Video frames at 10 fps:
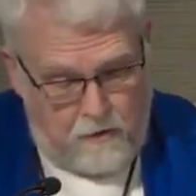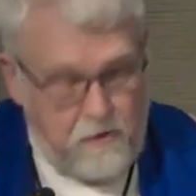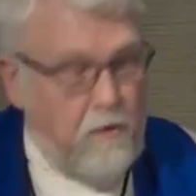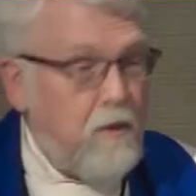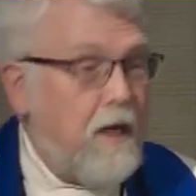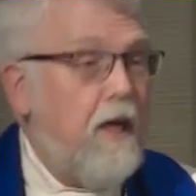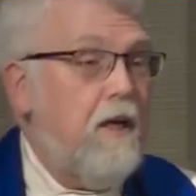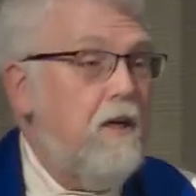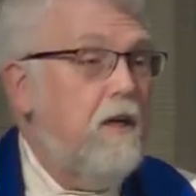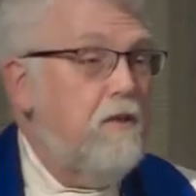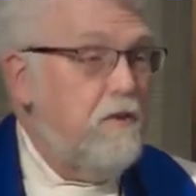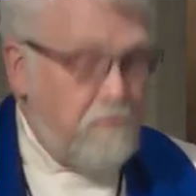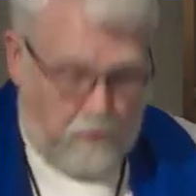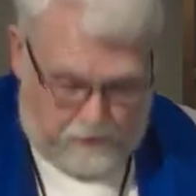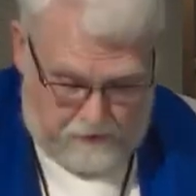so we're getting a
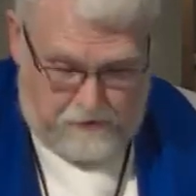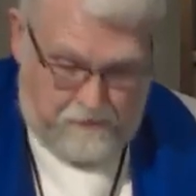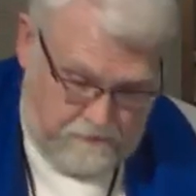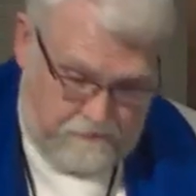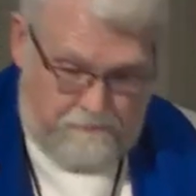divorce."